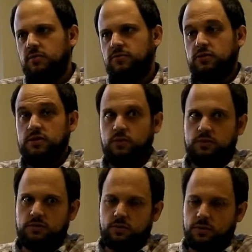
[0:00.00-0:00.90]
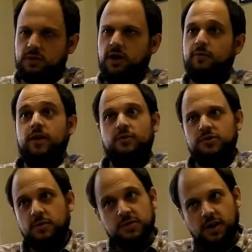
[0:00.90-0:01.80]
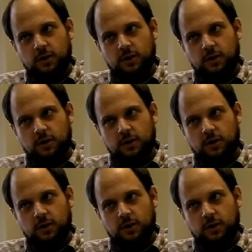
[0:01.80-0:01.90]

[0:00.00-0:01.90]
First it was WorldCom, then it was MCI